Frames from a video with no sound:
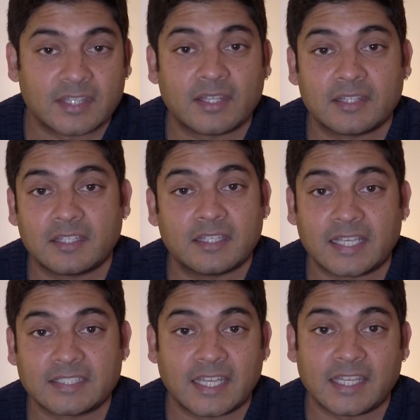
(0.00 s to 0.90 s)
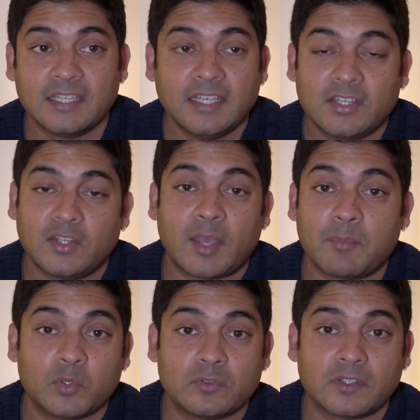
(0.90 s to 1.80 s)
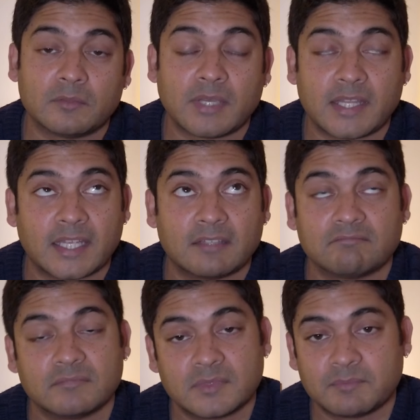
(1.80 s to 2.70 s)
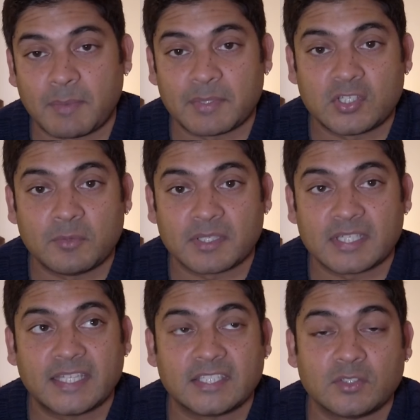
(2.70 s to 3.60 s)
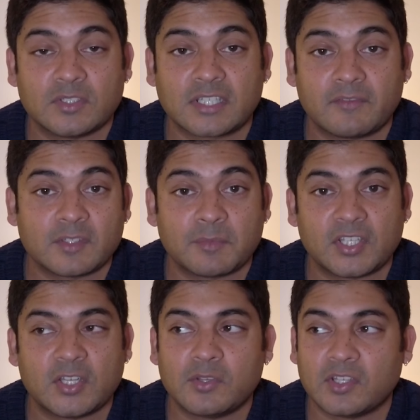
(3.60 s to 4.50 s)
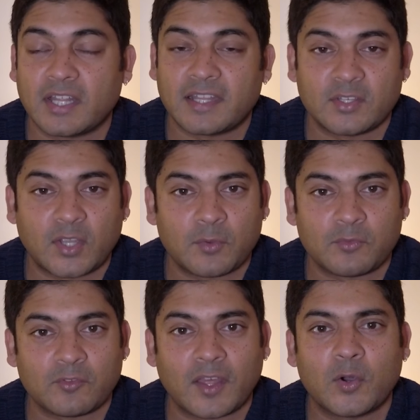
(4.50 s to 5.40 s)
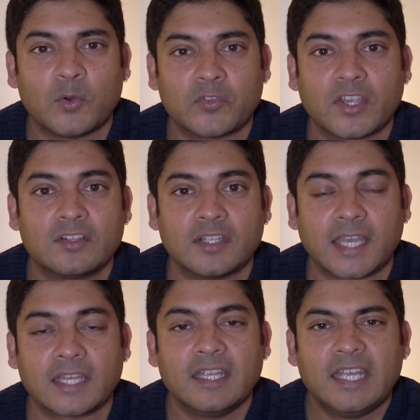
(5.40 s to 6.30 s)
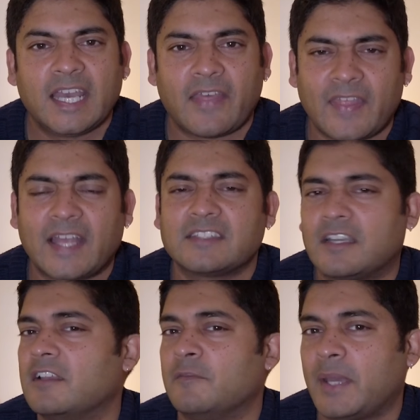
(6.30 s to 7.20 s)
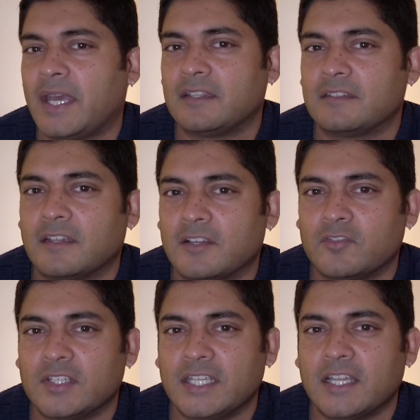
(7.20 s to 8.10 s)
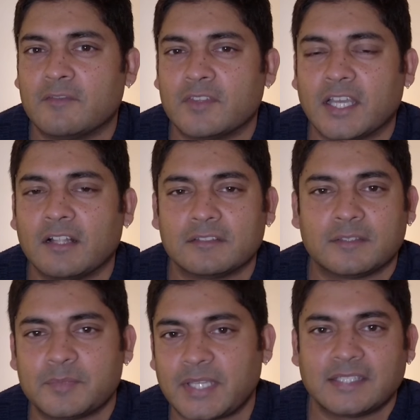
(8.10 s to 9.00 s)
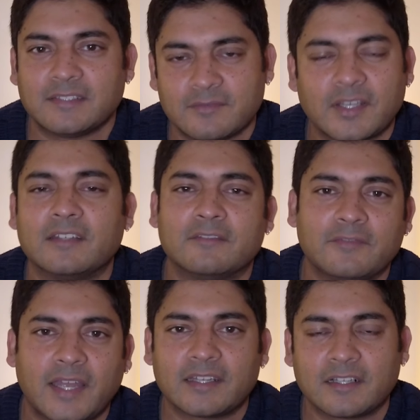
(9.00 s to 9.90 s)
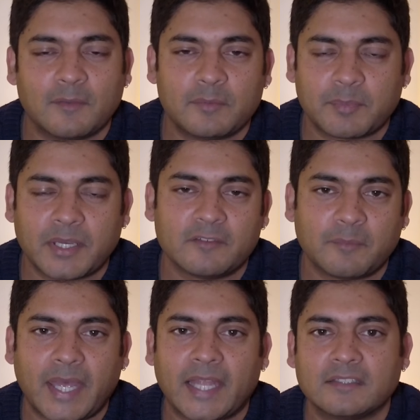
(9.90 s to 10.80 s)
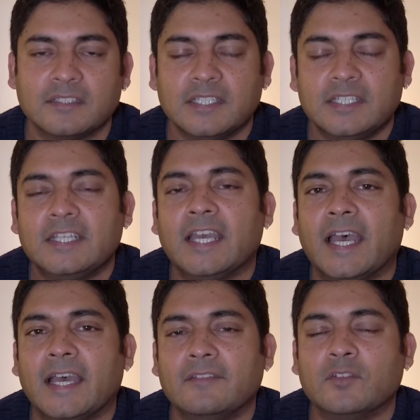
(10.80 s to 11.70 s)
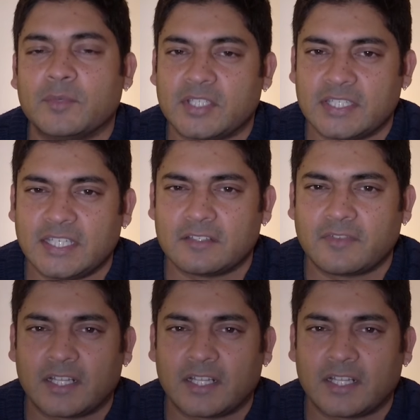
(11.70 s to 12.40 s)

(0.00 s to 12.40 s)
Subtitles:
and then the next day you get bored of them, and then maybe 2 months later you discover something new, and then you go through that whole cycle again. And that's the kind of bands that I really love, the cult obsessive kind of fan club kind of band. Not mentioning Teenage